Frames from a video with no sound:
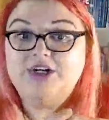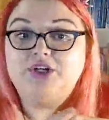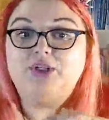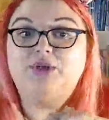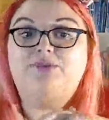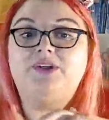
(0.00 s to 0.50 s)

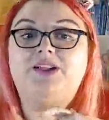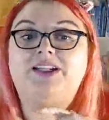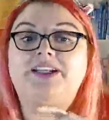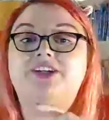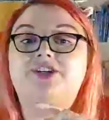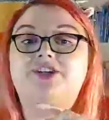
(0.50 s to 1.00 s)
You feel an
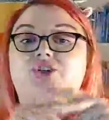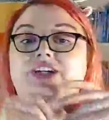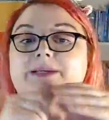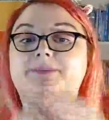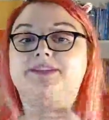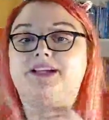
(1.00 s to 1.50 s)

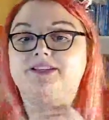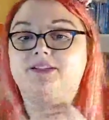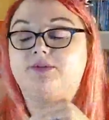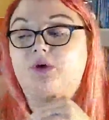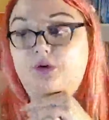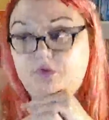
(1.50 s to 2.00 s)
extreme sense
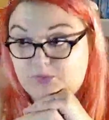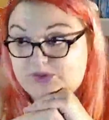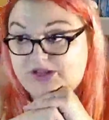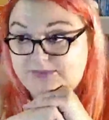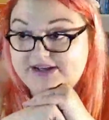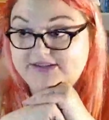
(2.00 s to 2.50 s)
of
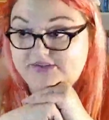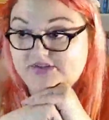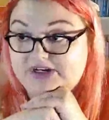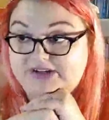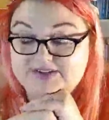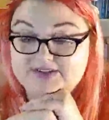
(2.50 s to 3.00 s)
overwhelm and
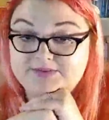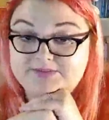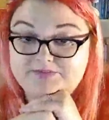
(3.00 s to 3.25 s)
stress.